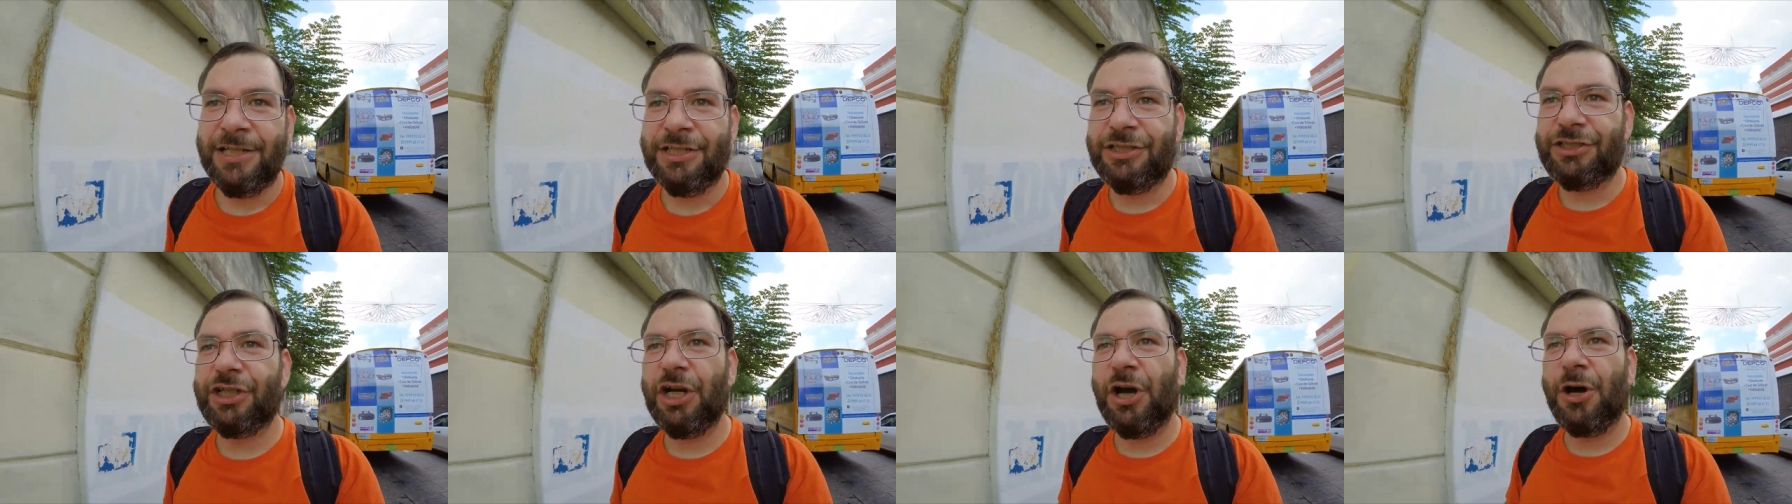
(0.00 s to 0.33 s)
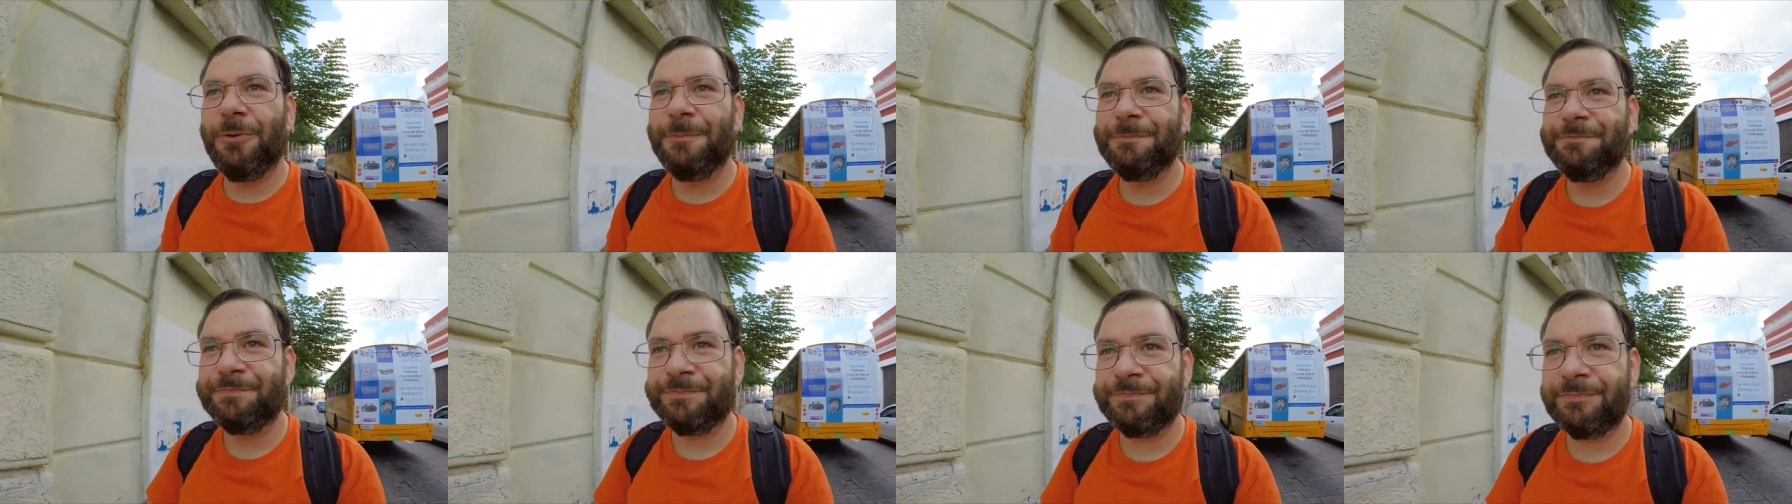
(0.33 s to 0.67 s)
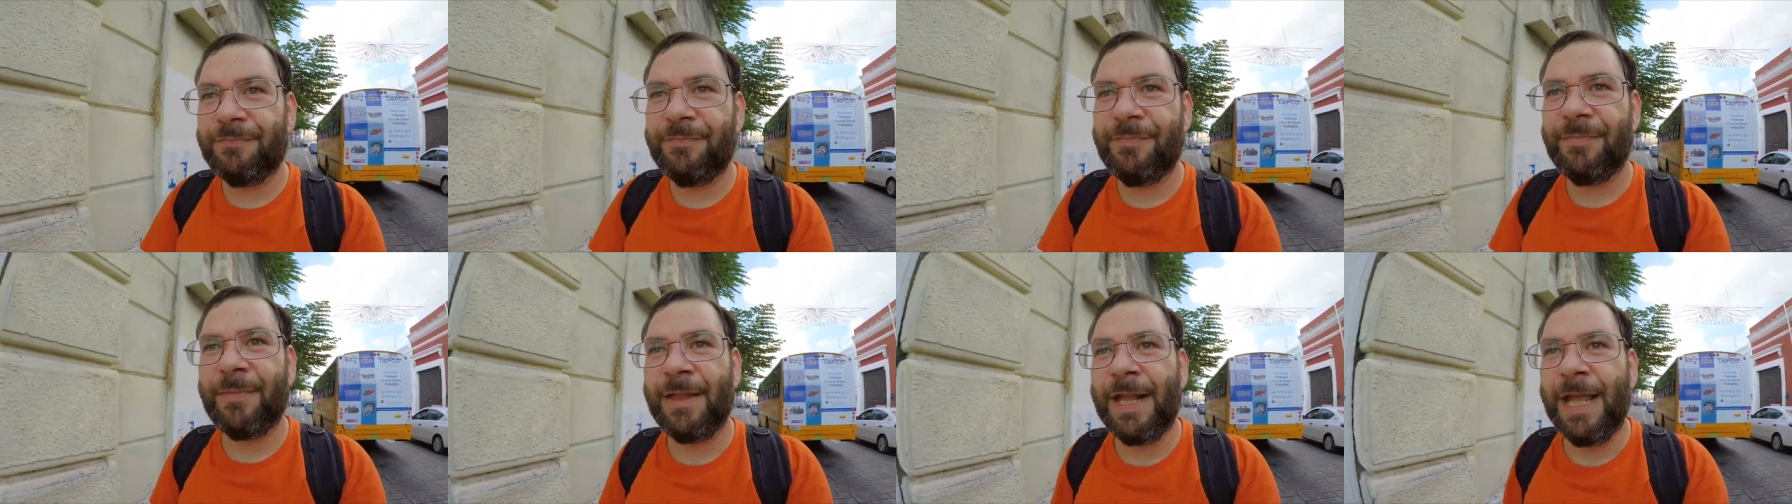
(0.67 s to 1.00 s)
So
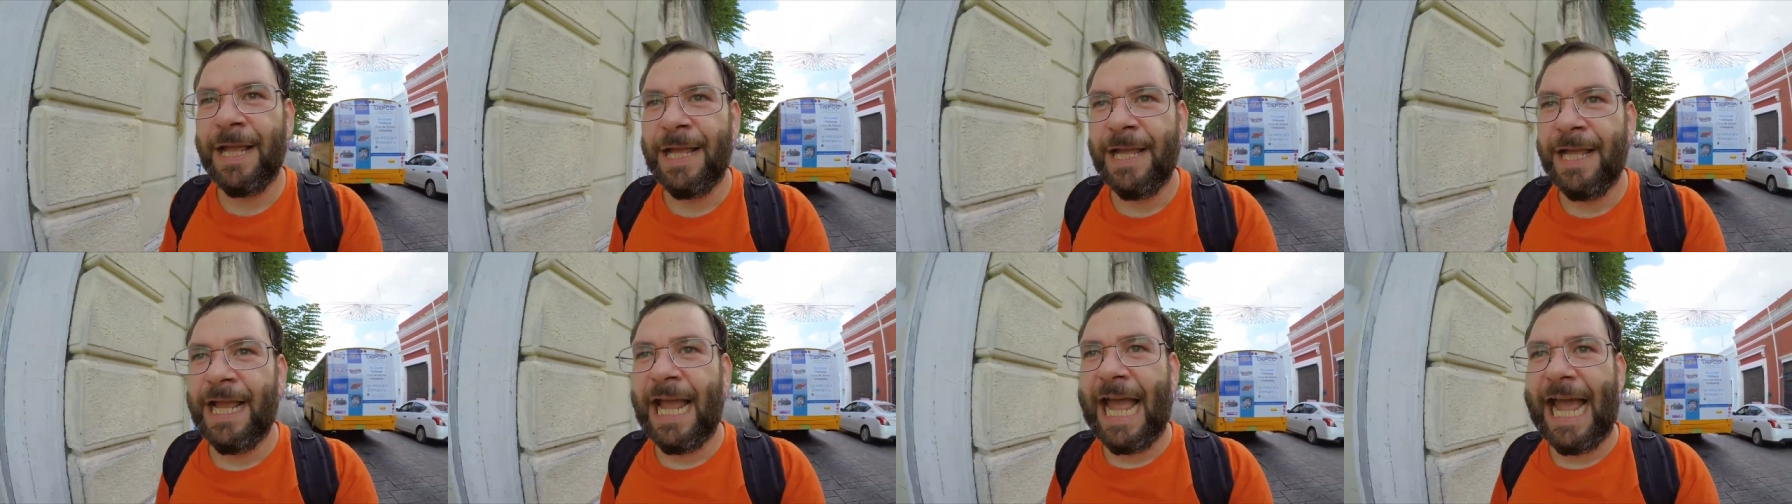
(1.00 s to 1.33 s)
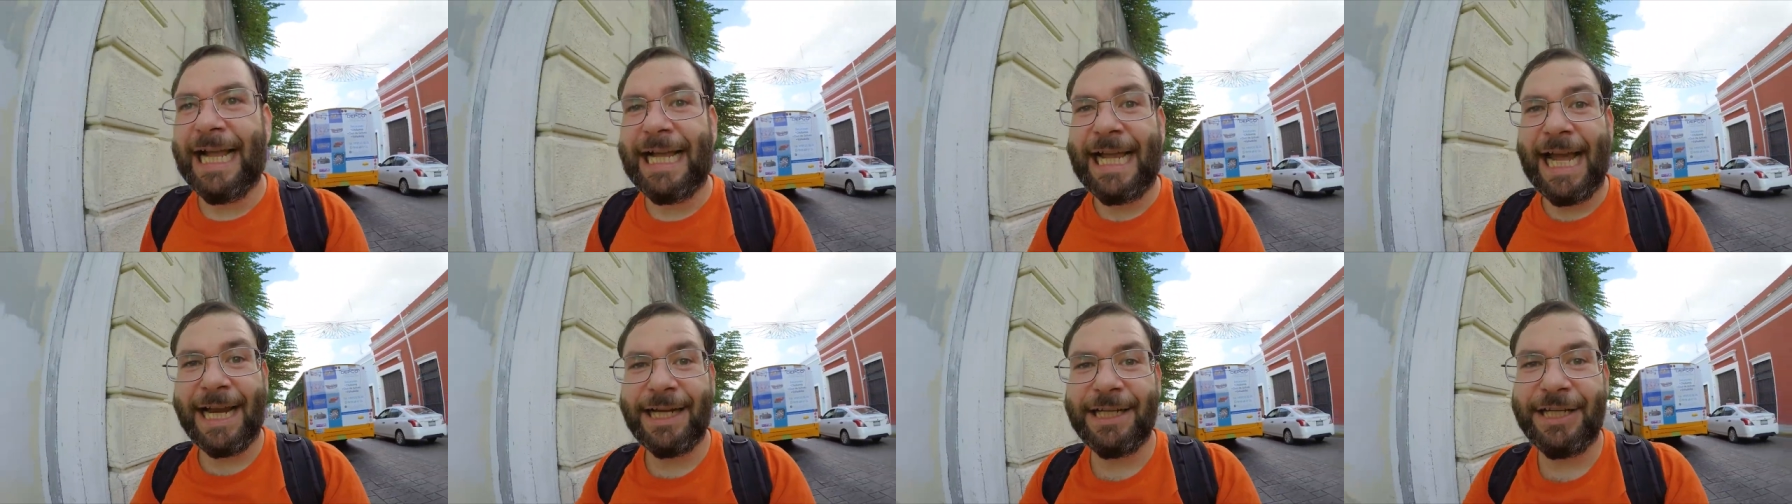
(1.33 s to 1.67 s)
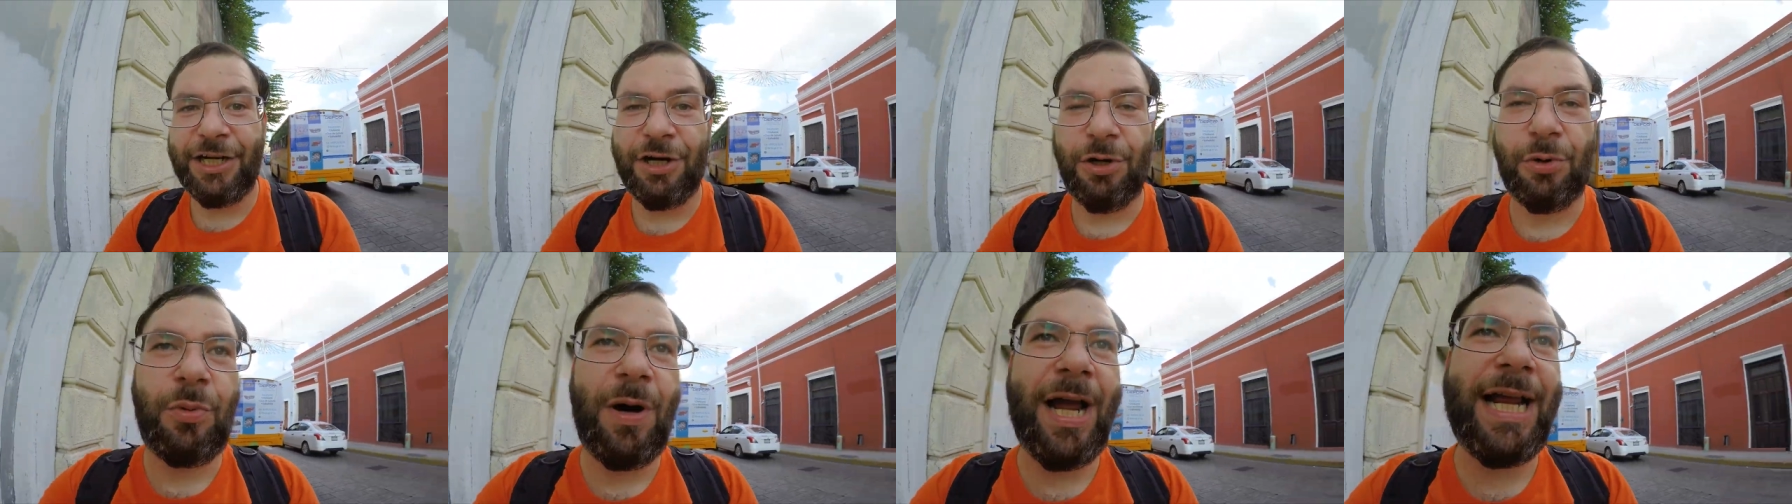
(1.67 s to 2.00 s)
again,
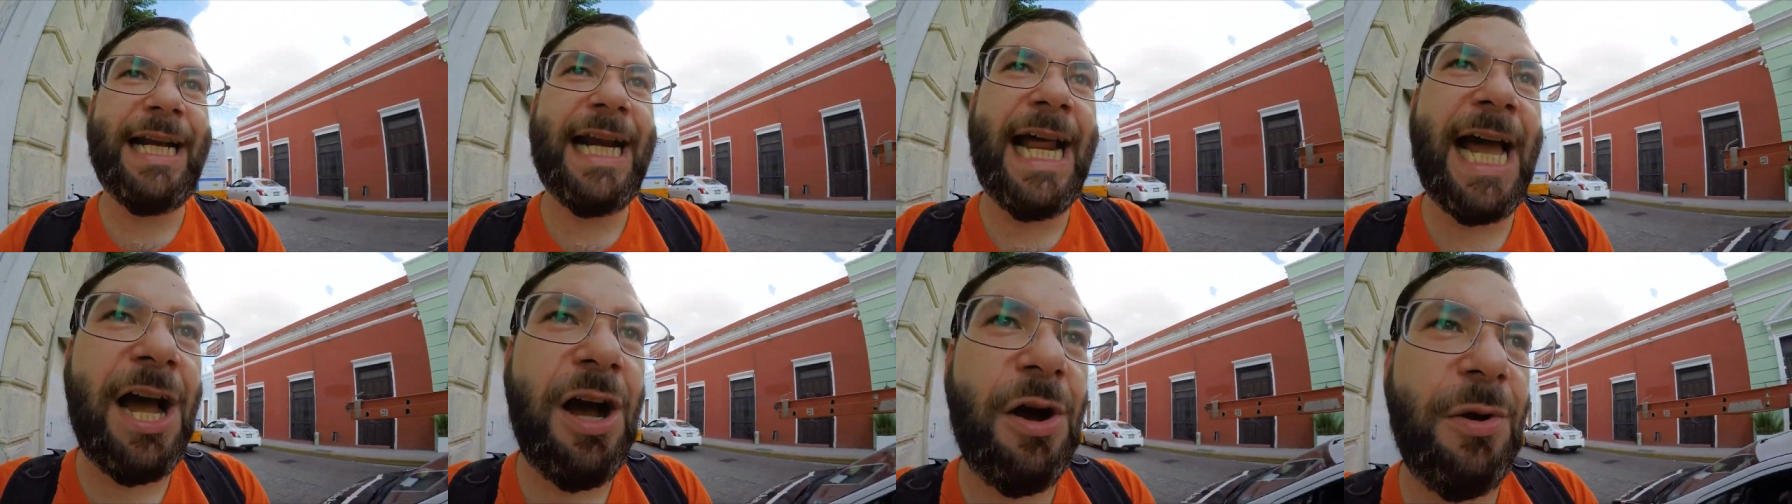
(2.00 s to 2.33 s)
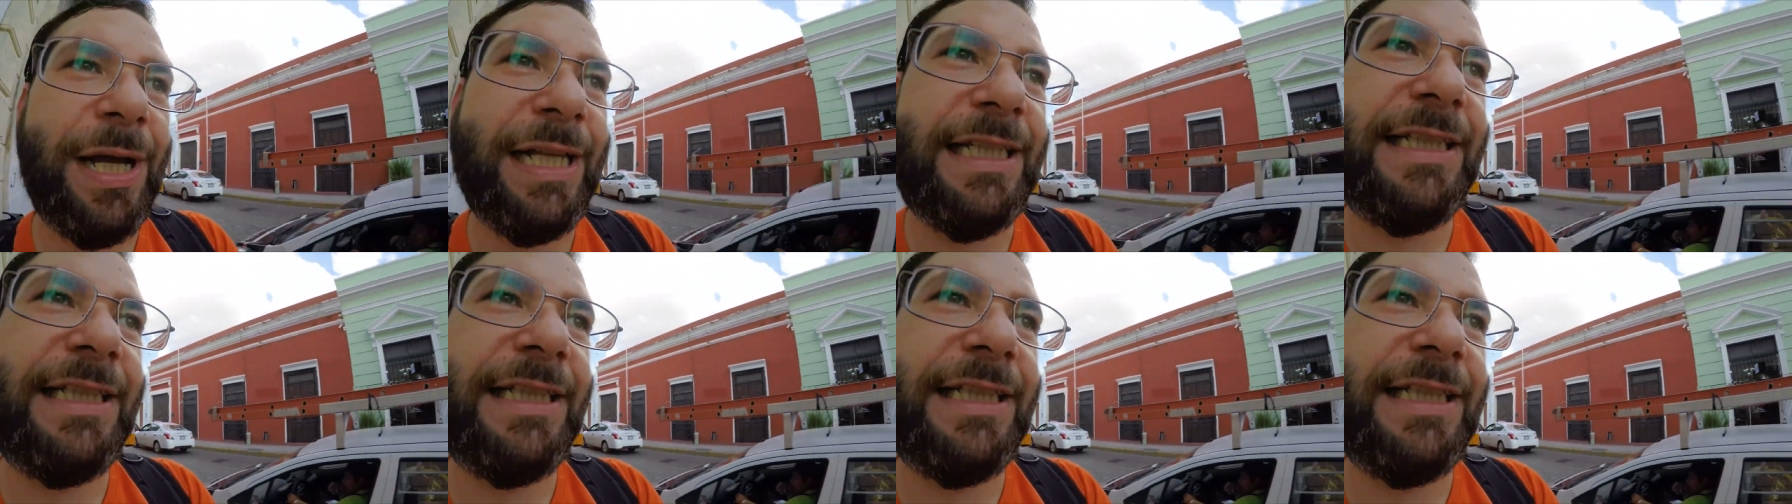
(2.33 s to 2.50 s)
you know, right now